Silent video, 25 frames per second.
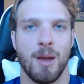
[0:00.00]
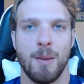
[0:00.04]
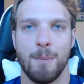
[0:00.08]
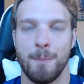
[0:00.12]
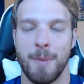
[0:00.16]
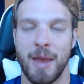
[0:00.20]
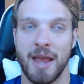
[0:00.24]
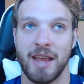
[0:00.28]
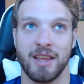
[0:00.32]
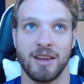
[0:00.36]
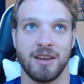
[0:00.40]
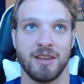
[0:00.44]

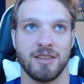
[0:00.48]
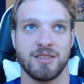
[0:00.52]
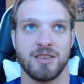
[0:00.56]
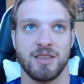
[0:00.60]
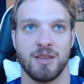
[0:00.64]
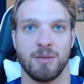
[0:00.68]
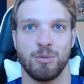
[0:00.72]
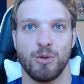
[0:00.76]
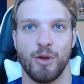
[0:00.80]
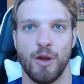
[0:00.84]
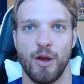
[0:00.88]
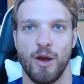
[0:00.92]
make it into
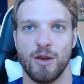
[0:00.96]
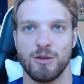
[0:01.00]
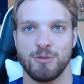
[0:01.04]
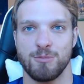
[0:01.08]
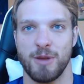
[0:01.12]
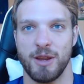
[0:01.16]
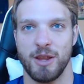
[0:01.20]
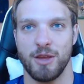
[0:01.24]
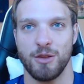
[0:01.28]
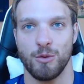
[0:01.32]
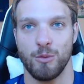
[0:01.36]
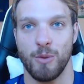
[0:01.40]
the playoffs.
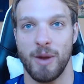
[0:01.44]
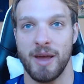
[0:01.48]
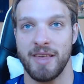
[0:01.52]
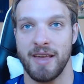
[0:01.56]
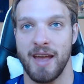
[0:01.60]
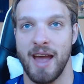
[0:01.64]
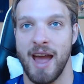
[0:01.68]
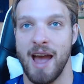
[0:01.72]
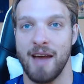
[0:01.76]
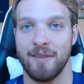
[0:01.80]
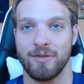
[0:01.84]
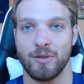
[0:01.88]
But either way, they
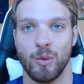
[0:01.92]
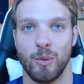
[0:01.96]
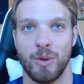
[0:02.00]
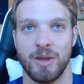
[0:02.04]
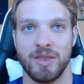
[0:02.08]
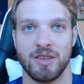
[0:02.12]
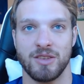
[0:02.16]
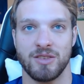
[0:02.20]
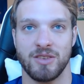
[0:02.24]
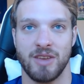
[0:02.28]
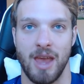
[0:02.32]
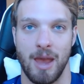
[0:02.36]
have to win
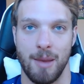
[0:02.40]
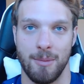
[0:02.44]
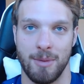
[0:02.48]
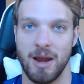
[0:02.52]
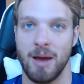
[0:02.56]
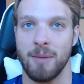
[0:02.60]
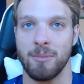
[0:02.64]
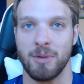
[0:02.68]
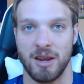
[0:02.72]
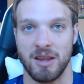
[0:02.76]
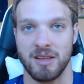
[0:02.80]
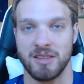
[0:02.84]
this game, and
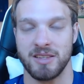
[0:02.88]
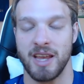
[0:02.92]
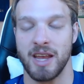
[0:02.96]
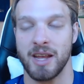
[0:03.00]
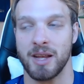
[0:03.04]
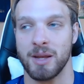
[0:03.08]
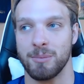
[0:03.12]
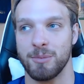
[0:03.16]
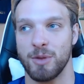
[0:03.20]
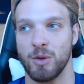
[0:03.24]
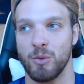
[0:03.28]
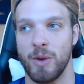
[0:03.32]
I'm going to take
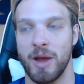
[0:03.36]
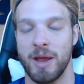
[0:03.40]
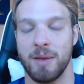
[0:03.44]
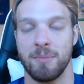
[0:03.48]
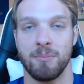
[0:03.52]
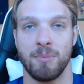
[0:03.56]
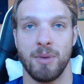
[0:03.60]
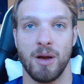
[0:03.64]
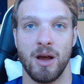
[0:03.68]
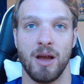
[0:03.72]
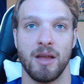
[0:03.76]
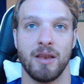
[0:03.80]
them to win.
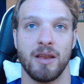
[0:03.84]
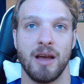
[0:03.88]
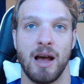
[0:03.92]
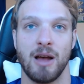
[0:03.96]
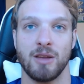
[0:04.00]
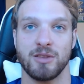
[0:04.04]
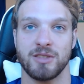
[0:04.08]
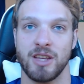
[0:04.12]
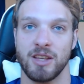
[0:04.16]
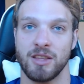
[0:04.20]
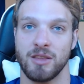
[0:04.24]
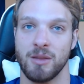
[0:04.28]
But I'll
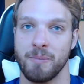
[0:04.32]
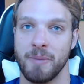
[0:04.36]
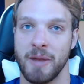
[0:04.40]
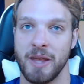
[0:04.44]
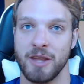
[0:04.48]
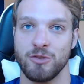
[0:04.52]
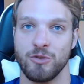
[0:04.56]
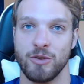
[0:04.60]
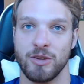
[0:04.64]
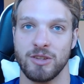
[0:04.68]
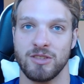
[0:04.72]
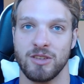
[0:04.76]
take the
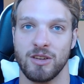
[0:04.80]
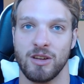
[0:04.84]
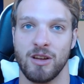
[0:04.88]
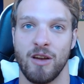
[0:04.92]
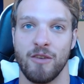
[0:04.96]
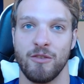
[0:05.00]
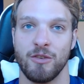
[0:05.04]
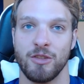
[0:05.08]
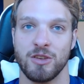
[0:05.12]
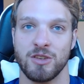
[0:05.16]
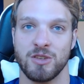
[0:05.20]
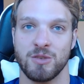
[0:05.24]
Patriots to
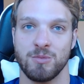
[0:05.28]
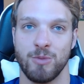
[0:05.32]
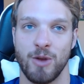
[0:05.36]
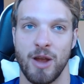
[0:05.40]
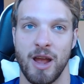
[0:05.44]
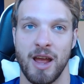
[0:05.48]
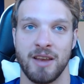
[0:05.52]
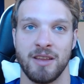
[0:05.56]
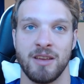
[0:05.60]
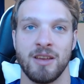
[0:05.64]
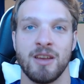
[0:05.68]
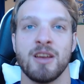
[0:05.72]
cover the
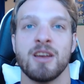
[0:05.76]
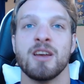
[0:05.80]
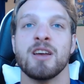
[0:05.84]
spread.